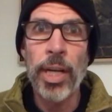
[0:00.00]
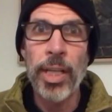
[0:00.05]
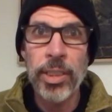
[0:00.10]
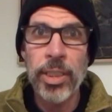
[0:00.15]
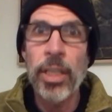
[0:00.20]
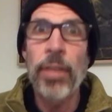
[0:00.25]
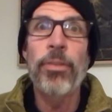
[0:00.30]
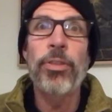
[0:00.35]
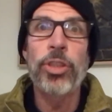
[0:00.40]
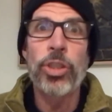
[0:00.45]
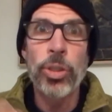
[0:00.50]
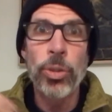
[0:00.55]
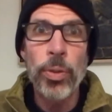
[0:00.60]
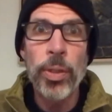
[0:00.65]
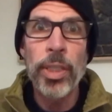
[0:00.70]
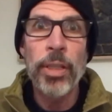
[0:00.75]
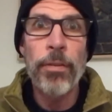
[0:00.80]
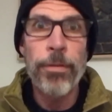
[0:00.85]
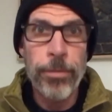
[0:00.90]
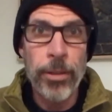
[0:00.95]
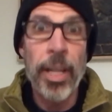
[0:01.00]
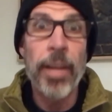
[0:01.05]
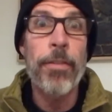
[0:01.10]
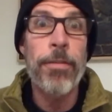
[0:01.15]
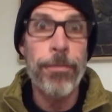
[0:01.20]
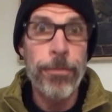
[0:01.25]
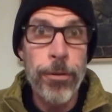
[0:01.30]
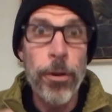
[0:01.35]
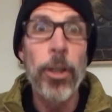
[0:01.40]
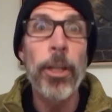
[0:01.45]
Instead of doing
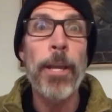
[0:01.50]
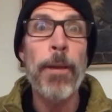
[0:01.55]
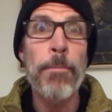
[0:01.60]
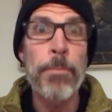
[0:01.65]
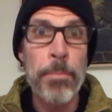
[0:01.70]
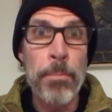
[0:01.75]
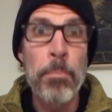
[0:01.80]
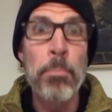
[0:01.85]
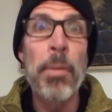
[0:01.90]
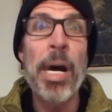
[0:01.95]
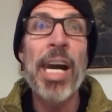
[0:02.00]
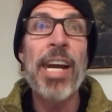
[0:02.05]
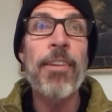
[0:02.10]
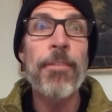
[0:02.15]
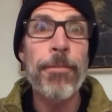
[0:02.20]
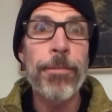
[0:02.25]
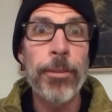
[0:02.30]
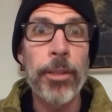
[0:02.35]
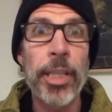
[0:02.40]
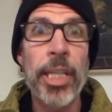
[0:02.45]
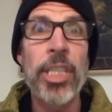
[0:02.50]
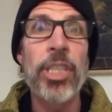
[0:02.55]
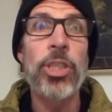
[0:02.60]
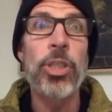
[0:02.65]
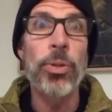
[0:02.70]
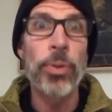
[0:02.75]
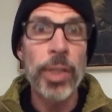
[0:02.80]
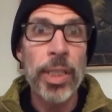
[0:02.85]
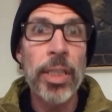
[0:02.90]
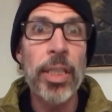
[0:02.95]
fully mindfully
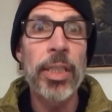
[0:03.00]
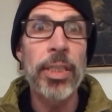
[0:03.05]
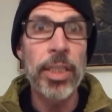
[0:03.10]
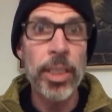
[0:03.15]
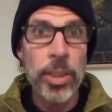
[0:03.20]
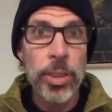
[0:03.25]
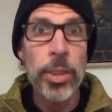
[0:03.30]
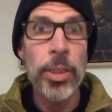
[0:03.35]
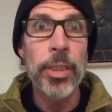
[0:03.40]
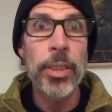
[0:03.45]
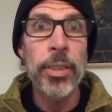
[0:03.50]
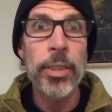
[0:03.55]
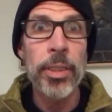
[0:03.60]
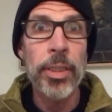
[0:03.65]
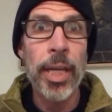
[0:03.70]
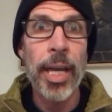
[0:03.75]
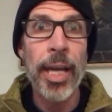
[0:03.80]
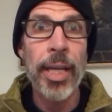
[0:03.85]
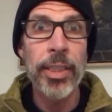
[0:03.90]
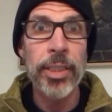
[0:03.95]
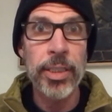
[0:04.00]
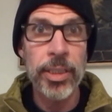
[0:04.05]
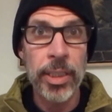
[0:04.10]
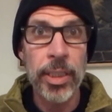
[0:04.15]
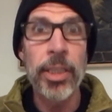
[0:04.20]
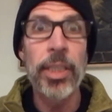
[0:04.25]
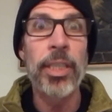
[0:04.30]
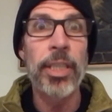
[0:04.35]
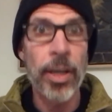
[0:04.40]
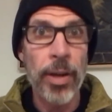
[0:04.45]
doing the dishes as
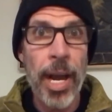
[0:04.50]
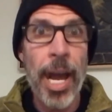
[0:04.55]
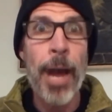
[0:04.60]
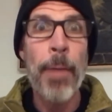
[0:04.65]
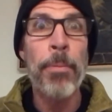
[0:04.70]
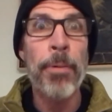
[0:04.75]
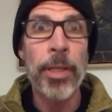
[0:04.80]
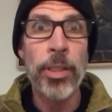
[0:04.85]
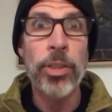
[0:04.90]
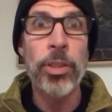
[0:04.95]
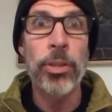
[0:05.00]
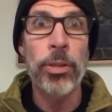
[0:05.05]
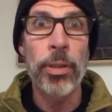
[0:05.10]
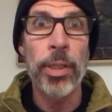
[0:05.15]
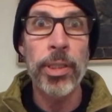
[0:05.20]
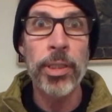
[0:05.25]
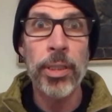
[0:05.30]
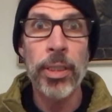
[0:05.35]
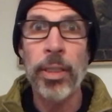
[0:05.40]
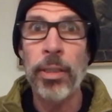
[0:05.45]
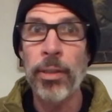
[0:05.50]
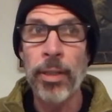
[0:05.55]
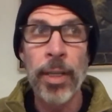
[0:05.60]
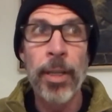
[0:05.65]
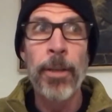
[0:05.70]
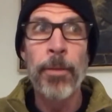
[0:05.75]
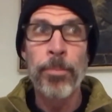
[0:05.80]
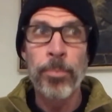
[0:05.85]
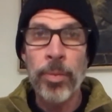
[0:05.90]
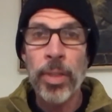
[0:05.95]
they're happening to us, and
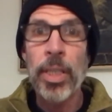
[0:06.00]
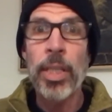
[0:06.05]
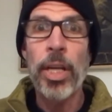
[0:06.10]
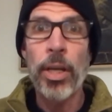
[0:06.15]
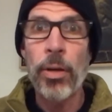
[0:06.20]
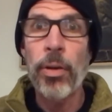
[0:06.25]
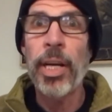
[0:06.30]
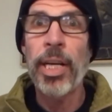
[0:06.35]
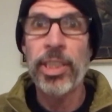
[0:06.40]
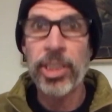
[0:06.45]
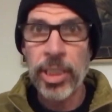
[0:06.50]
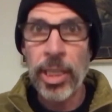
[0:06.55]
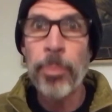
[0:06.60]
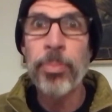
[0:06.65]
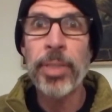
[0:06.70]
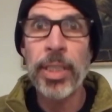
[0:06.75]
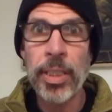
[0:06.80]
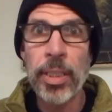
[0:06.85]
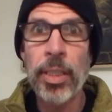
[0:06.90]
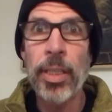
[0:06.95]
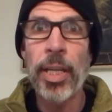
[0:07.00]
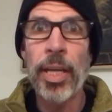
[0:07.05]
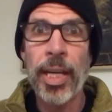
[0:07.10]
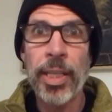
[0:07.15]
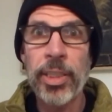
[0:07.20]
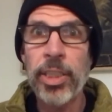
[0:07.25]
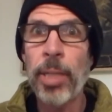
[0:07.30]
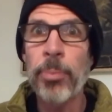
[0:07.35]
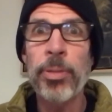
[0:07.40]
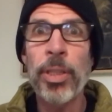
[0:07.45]

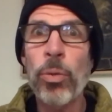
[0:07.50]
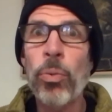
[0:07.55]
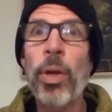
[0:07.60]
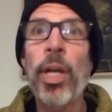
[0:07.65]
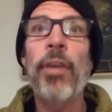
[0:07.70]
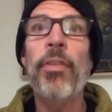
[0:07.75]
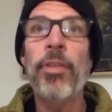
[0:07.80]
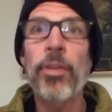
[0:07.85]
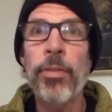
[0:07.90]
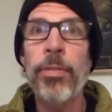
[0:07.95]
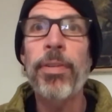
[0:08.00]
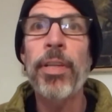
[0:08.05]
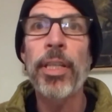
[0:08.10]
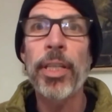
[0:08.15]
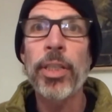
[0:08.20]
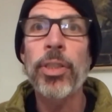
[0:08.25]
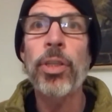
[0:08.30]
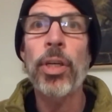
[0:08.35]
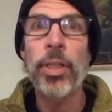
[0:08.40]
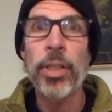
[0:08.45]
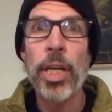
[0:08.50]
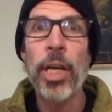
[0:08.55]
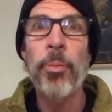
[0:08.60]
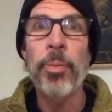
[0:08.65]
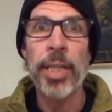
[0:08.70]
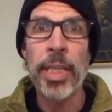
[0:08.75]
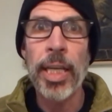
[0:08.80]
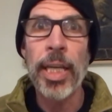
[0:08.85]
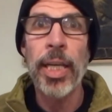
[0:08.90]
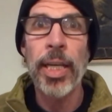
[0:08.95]
accepting whatever feelings are
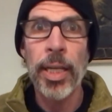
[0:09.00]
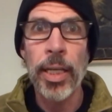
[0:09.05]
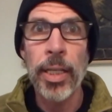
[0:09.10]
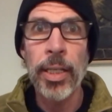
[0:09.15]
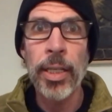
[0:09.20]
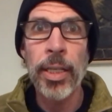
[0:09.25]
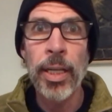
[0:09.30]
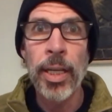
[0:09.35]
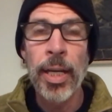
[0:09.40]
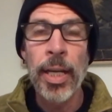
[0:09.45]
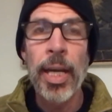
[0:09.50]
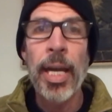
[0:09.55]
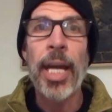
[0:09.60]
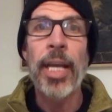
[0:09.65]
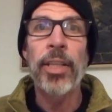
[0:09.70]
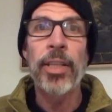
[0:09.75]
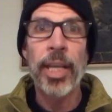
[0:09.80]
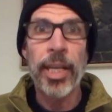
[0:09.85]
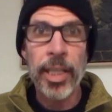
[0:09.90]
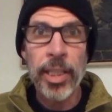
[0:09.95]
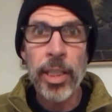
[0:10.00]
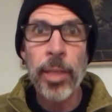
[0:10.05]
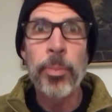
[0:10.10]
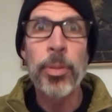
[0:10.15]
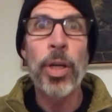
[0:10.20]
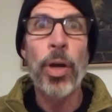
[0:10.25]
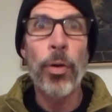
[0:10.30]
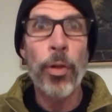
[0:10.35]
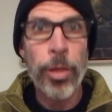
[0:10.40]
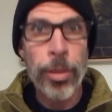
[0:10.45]
coming in and letting them
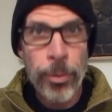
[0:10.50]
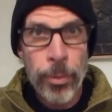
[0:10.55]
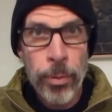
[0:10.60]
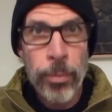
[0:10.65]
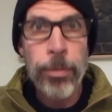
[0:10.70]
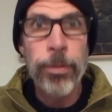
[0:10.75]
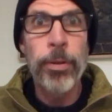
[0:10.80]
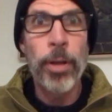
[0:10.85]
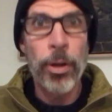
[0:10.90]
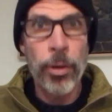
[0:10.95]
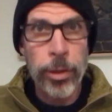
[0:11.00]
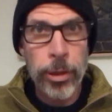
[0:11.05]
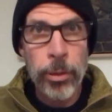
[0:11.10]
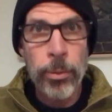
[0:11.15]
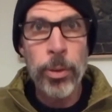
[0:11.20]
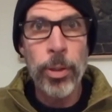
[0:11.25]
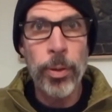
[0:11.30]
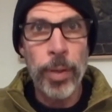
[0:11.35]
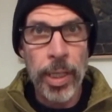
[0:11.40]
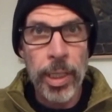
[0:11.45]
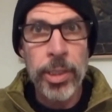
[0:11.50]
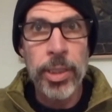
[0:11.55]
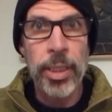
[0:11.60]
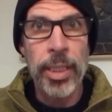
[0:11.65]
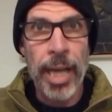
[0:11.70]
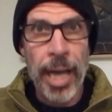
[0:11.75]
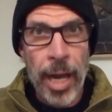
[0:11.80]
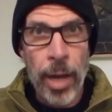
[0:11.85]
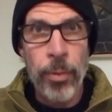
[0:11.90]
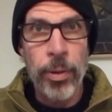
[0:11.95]
flow through us
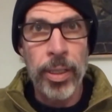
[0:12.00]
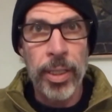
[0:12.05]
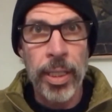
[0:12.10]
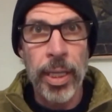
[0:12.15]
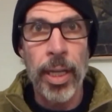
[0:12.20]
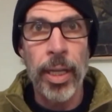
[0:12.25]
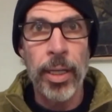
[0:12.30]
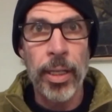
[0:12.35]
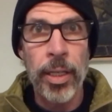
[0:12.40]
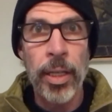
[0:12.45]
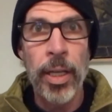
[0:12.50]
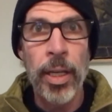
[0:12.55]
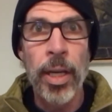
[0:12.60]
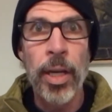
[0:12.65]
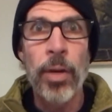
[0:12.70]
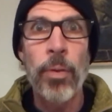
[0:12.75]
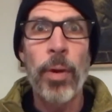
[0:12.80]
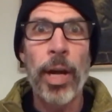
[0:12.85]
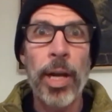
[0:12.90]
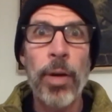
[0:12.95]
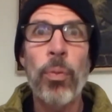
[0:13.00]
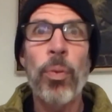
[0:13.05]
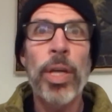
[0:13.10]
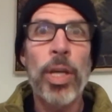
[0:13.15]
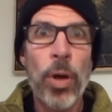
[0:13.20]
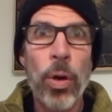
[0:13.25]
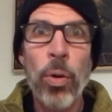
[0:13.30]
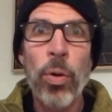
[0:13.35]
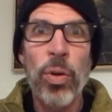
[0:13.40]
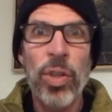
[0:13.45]
and out again, right? We
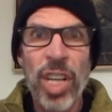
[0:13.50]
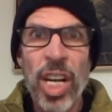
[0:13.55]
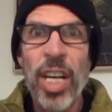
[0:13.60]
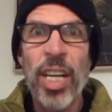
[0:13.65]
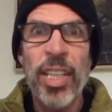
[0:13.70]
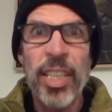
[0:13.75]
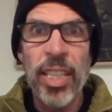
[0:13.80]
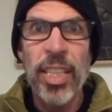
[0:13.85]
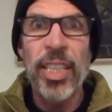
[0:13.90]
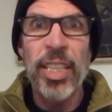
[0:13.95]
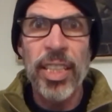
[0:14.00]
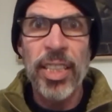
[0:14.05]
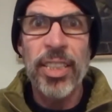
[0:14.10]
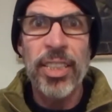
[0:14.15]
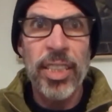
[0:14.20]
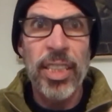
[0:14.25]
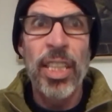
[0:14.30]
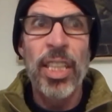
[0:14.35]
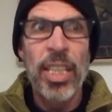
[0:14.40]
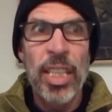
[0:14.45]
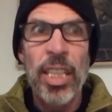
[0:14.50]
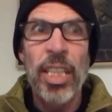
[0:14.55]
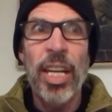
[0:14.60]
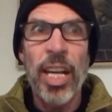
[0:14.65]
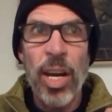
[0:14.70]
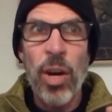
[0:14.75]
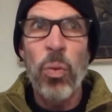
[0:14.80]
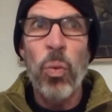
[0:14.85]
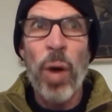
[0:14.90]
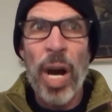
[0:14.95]
hold on to this,
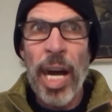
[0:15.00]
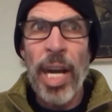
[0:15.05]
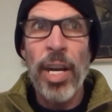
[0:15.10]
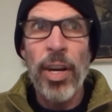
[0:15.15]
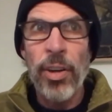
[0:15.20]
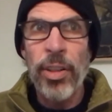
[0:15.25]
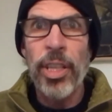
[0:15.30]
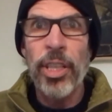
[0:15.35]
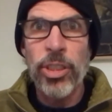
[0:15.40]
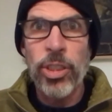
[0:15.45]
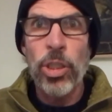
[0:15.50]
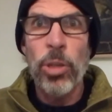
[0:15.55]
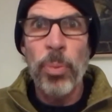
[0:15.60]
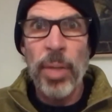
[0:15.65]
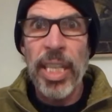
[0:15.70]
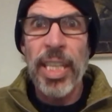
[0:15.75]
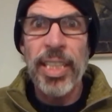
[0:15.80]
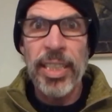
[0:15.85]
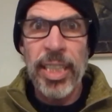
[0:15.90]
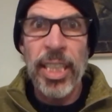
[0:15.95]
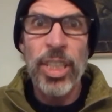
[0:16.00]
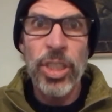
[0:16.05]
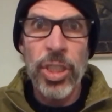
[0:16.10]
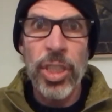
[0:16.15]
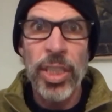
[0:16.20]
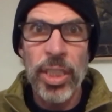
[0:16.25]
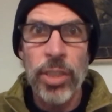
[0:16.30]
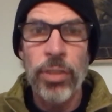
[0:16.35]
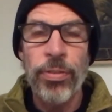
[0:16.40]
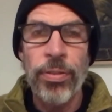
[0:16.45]
oh, why are there so many
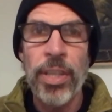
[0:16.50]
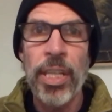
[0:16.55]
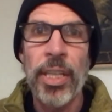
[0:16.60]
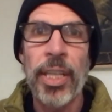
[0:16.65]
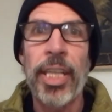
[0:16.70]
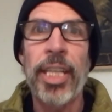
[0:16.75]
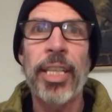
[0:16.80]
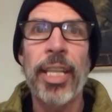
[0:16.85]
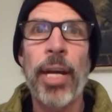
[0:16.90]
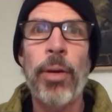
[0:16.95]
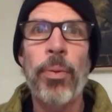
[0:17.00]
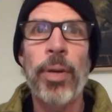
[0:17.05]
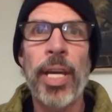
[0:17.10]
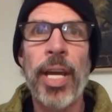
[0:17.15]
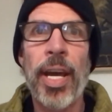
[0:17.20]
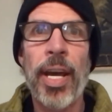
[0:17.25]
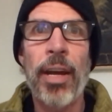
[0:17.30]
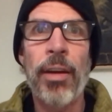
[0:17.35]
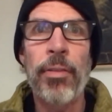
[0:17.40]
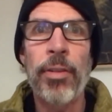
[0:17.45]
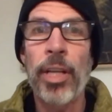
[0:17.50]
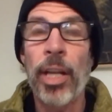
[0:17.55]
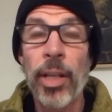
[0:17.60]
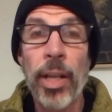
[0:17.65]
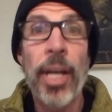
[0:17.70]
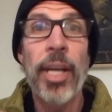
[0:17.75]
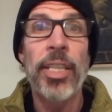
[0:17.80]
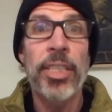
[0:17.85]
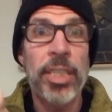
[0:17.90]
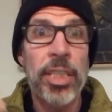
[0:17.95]
dishes feeling that we have? And a
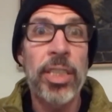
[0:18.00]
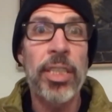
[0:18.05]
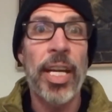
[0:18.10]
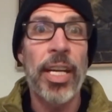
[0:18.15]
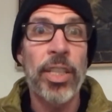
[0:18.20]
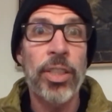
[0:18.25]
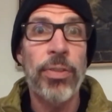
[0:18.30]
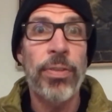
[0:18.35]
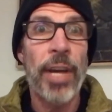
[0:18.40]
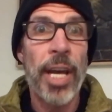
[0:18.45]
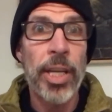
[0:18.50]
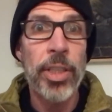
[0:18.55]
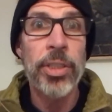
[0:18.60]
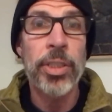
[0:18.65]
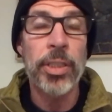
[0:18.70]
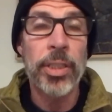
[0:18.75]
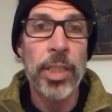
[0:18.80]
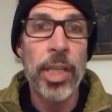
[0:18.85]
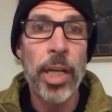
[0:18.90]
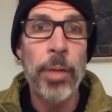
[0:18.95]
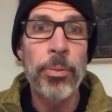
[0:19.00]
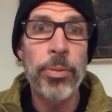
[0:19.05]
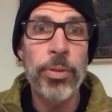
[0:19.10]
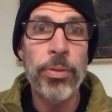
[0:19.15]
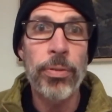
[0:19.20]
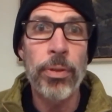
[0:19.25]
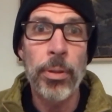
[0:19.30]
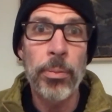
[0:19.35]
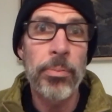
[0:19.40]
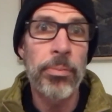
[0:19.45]
lot of dissatisfaction comes
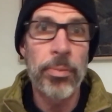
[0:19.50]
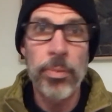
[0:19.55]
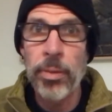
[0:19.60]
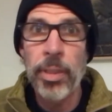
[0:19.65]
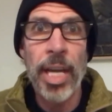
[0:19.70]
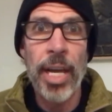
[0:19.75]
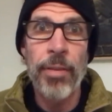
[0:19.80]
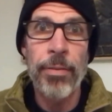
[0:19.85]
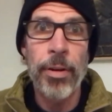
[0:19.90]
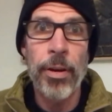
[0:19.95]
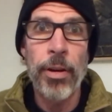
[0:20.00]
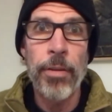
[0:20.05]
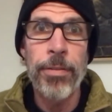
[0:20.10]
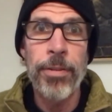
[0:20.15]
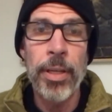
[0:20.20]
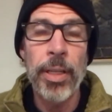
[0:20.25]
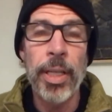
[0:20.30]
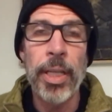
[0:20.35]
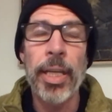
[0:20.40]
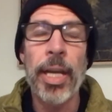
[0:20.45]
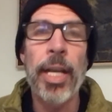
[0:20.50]
from that very feeling.